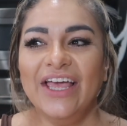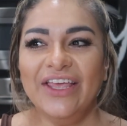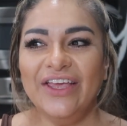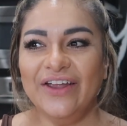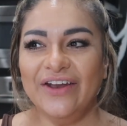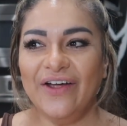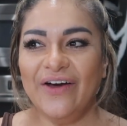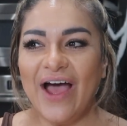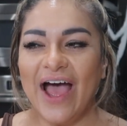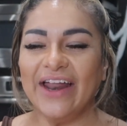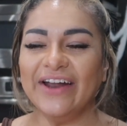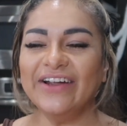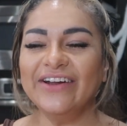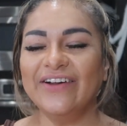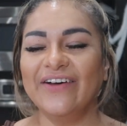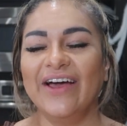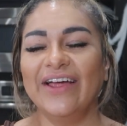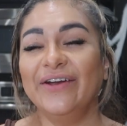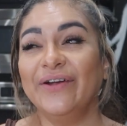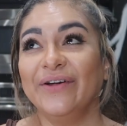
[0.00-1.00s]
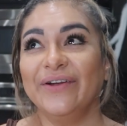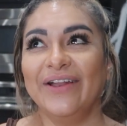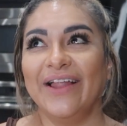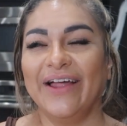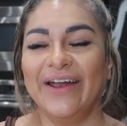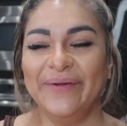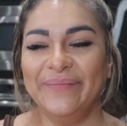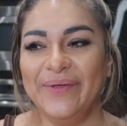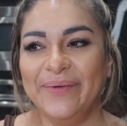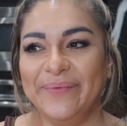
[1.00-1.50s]
don't know. I know a
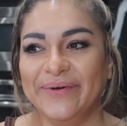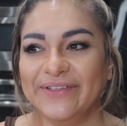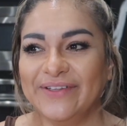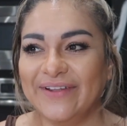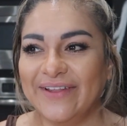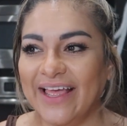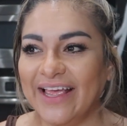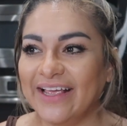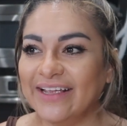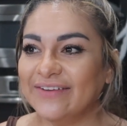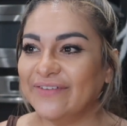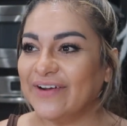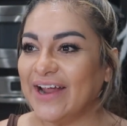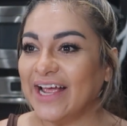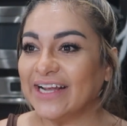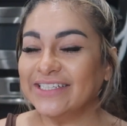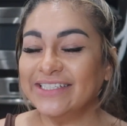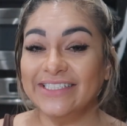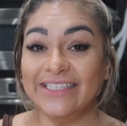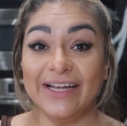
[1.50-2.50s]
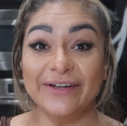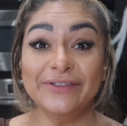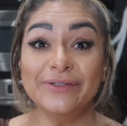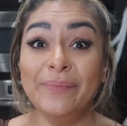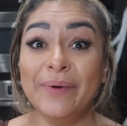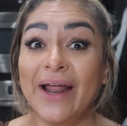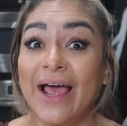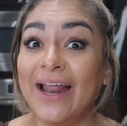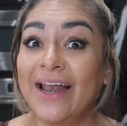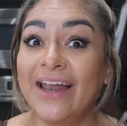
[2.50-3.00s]
lot of people don't like reaction channels,
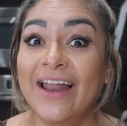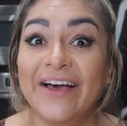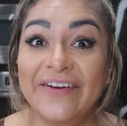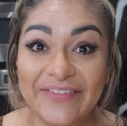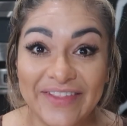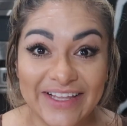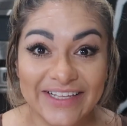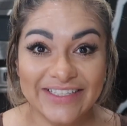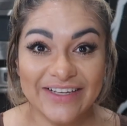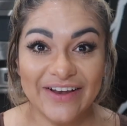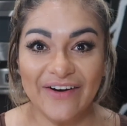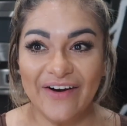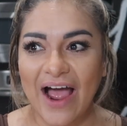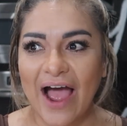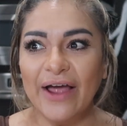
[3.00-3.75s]
but I love this girl.